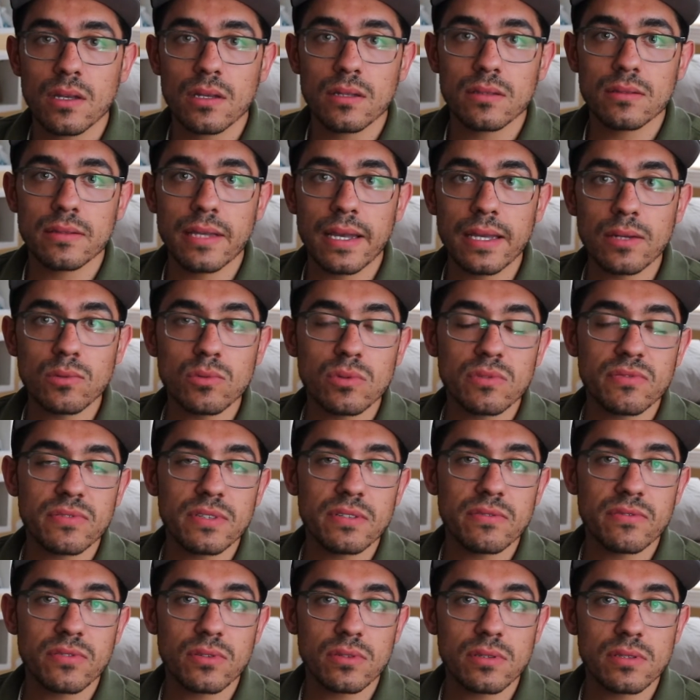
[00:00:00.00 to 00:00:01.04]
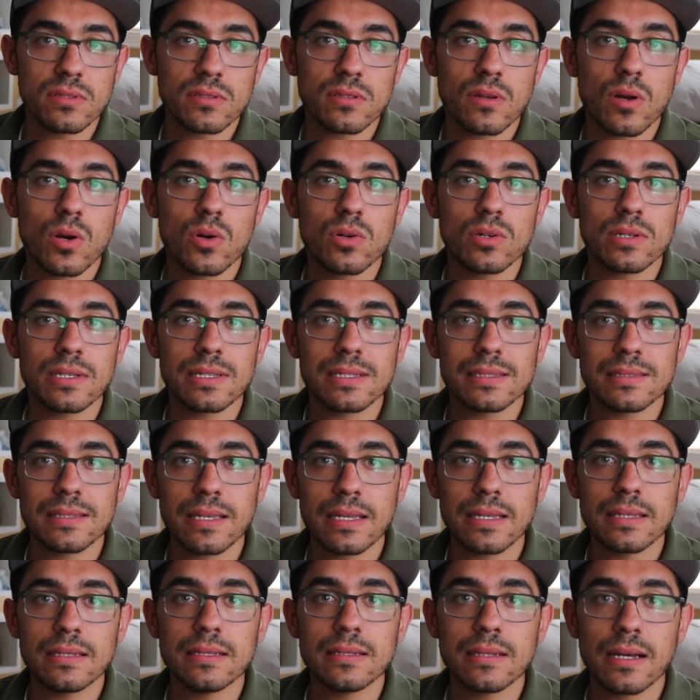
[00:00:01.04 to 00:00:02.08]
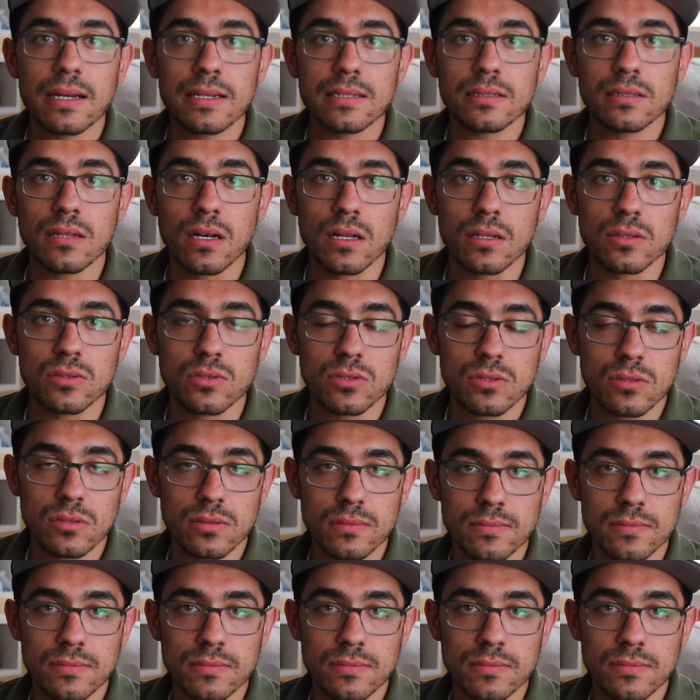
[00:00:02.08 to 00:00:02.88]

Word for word: The annual fee for this card is $89.